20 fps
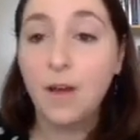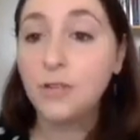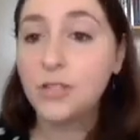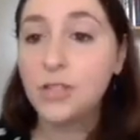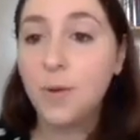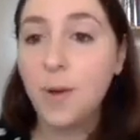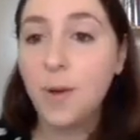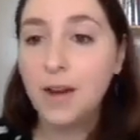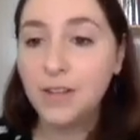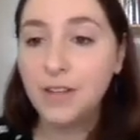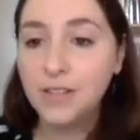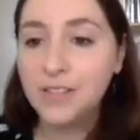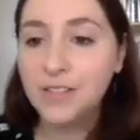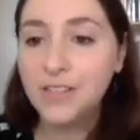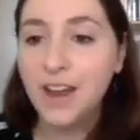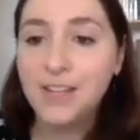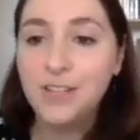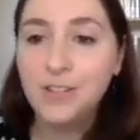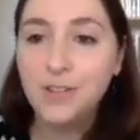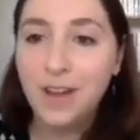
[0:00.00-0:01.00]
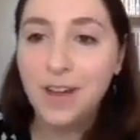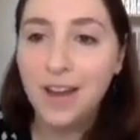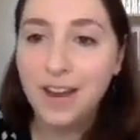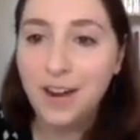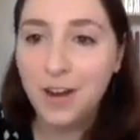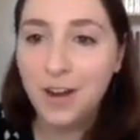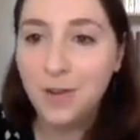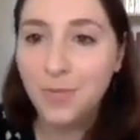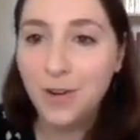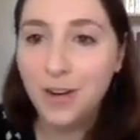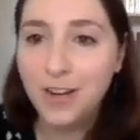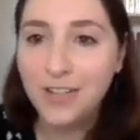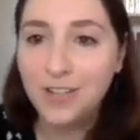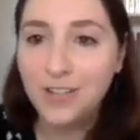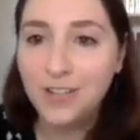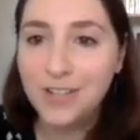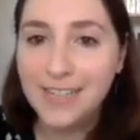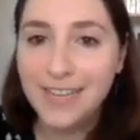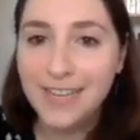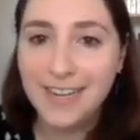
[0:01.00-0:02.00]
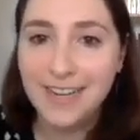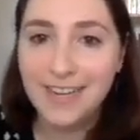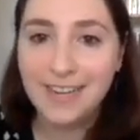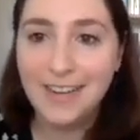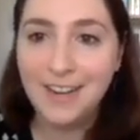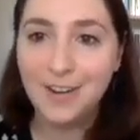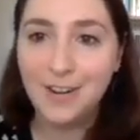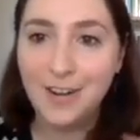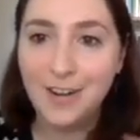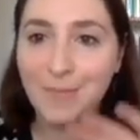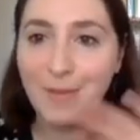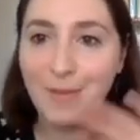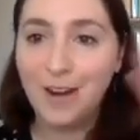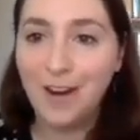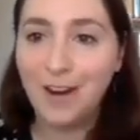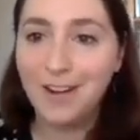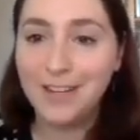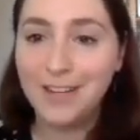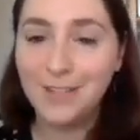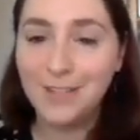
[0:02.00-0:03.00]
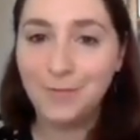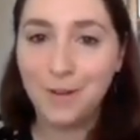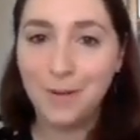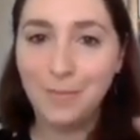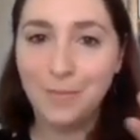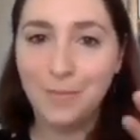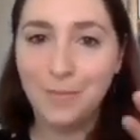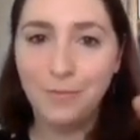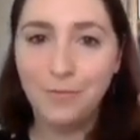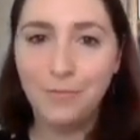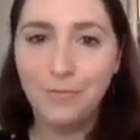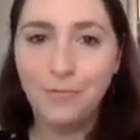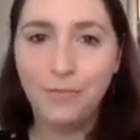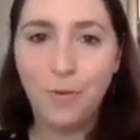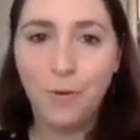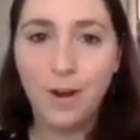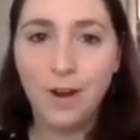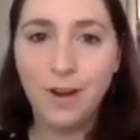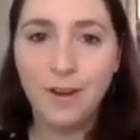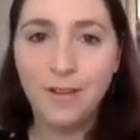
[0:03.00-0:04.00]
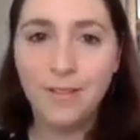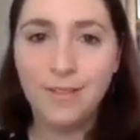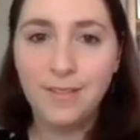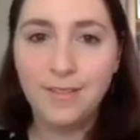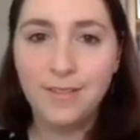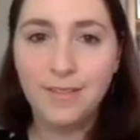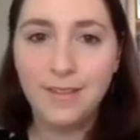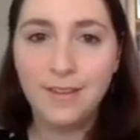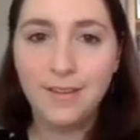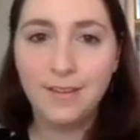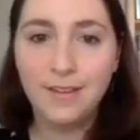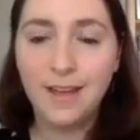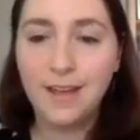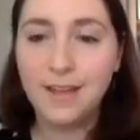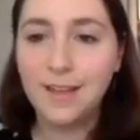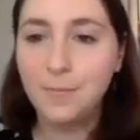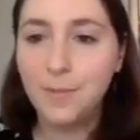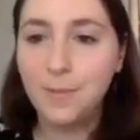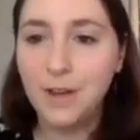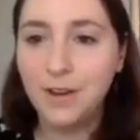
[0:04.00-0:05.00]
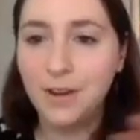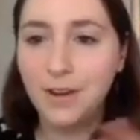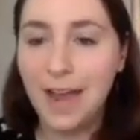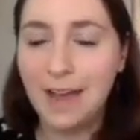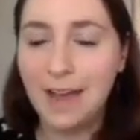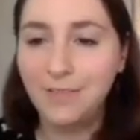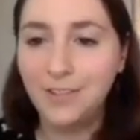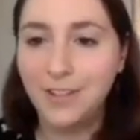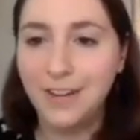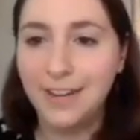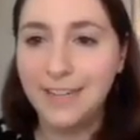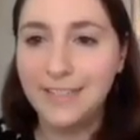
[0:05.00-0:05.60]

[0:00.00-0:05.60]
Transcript: So are sorry, so are you more interested in hearing about artists from before the Nakba or after?